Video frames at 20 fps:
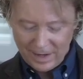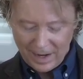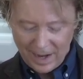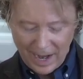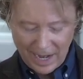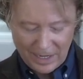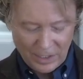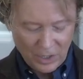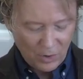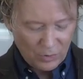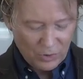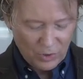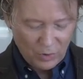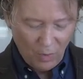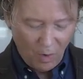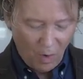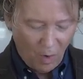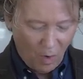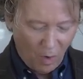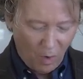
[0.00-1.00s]
I know you
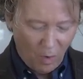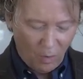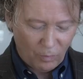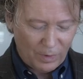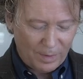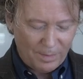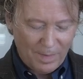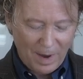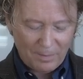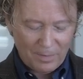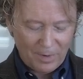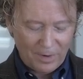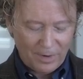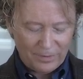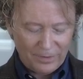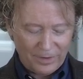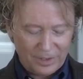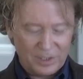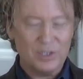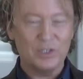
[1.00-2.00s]
all remember
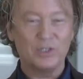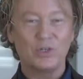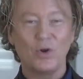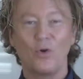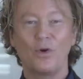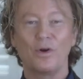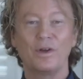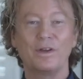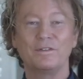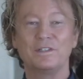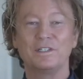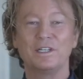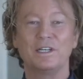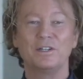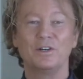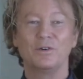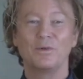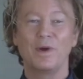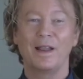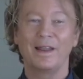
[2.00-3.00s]
the story of
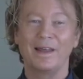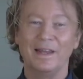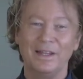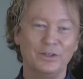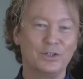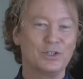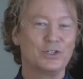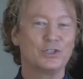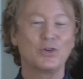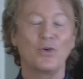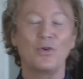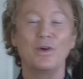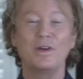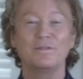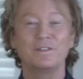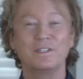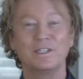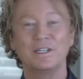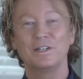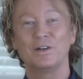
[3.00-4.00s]
Cinderella. In the story
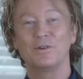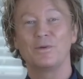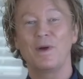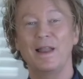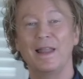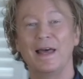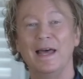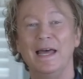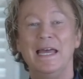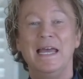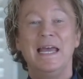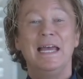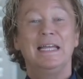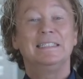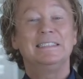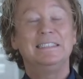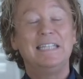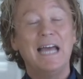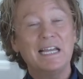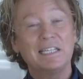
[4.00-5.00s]
of Cinderella,
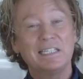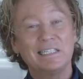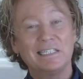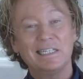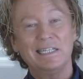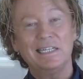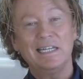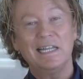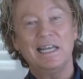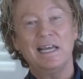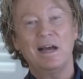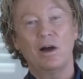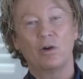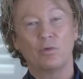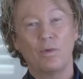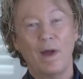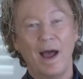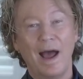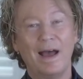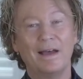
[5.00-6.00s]
destiny
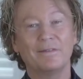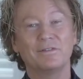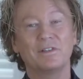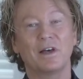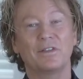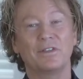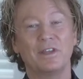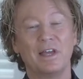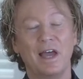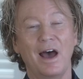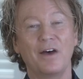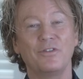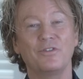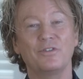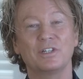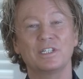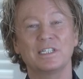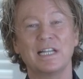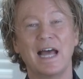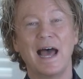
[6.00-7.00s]
arrives on the
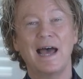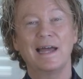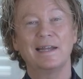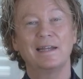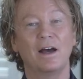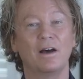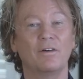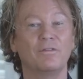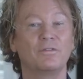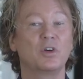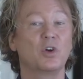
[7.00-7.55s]
other side of